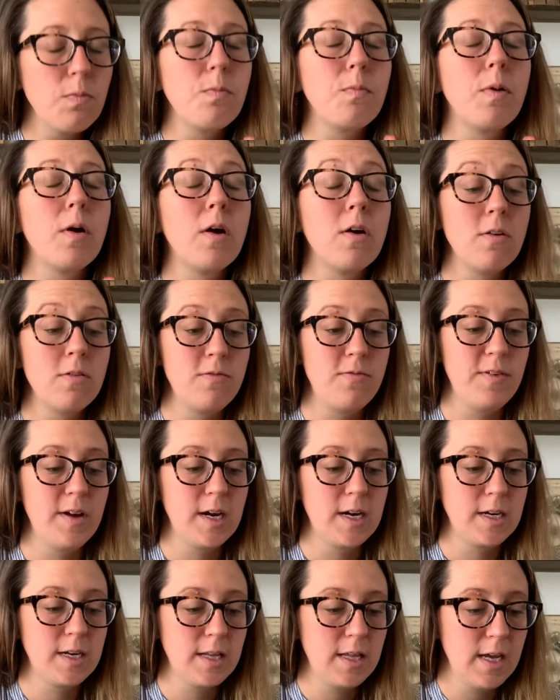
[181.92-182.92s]

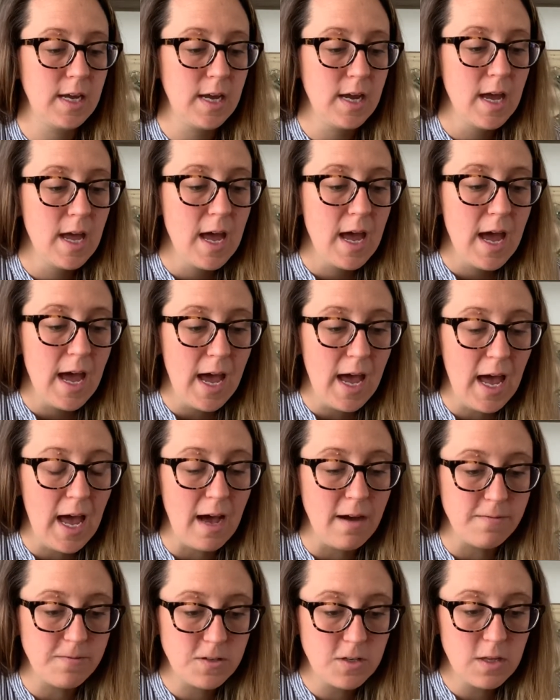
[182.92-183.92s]
perfectly.
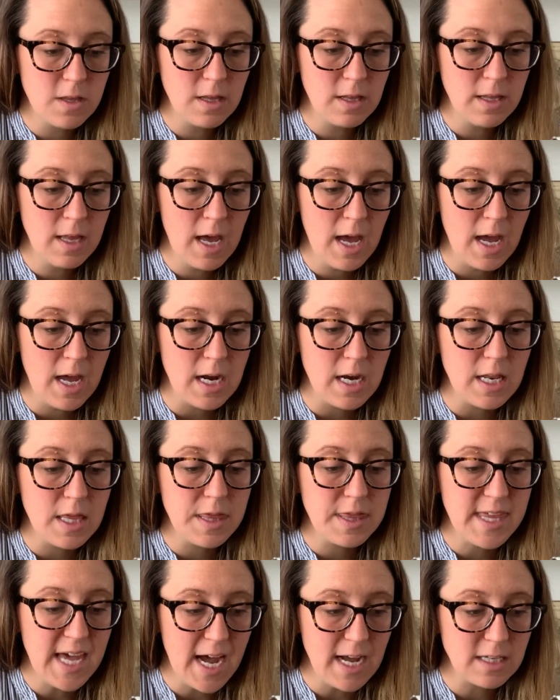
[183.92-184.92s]
After the
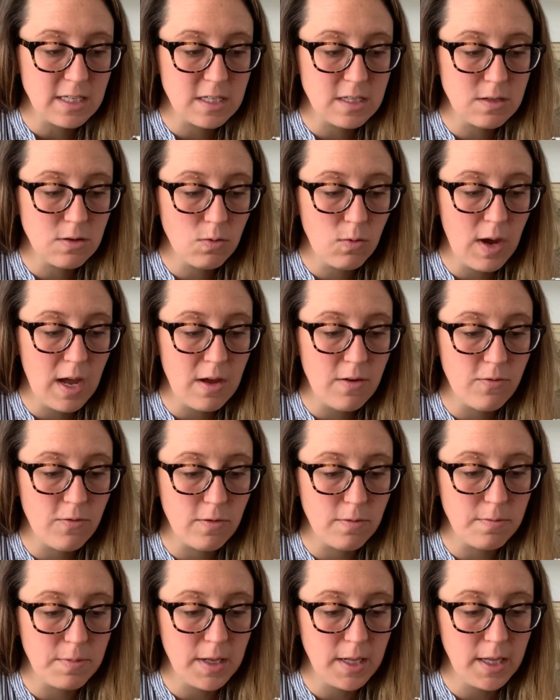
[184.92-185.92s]
line, "That's the way
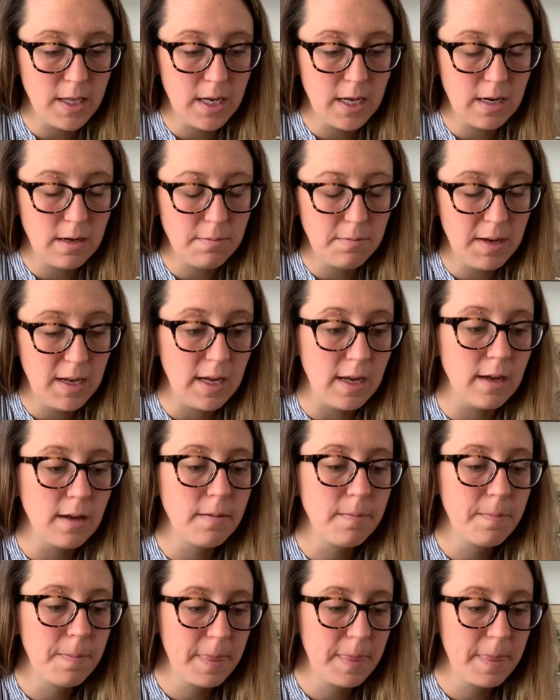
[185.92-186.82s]
for Billy and me."